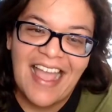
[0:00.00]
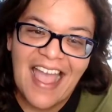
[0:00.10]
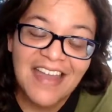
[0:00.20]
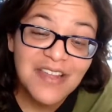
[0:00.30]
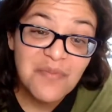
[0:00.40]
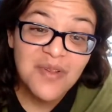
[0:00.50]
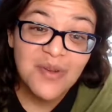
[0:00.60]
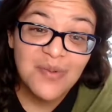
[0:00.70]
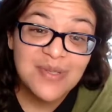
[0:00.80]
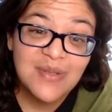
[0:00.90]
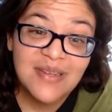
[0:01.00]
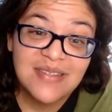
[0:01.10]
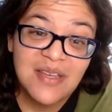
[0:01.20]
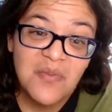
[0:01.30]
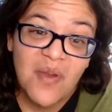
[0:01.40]
And let me know what you guys
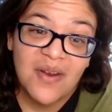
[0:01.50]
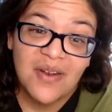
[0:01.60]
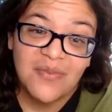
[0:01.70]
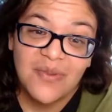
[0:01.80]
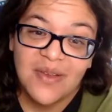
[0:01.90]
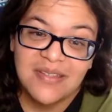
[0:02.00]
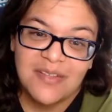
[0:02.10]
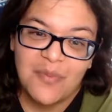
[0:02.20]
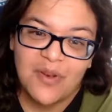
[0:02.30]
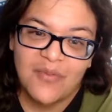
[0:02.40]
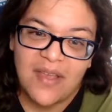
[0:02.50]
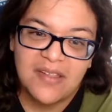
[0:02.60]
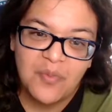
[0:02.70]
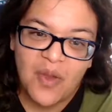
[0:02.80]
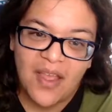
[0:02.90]
think about it. If you guys have been
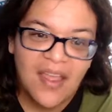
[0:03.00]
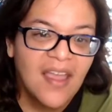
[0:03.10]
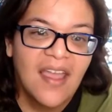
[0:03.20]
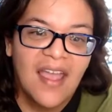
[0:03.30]
affected by